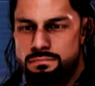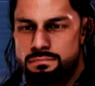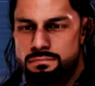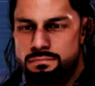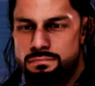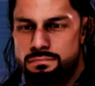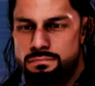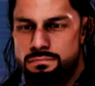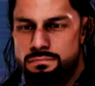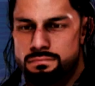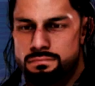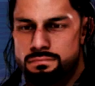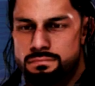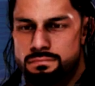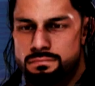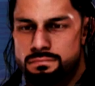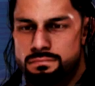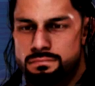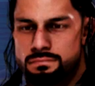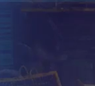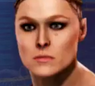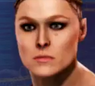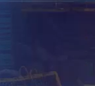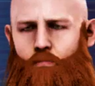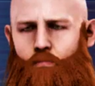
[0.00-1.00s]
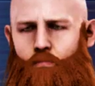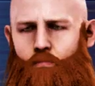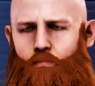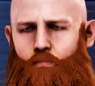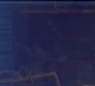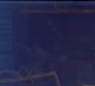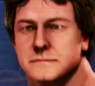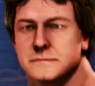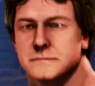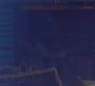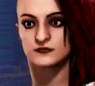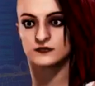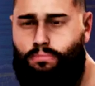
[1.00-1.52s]

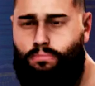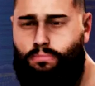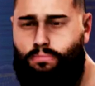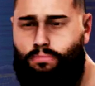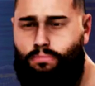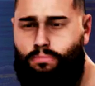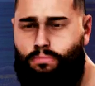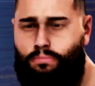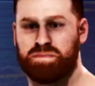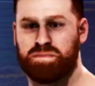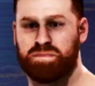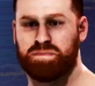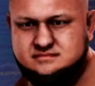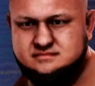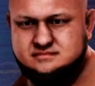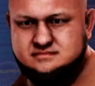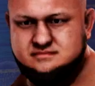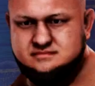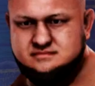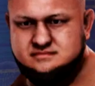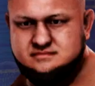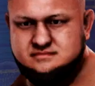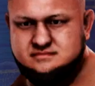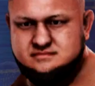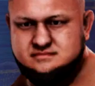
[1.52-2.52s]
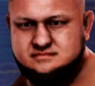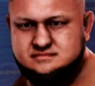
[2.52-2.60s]
The person shown says nothing.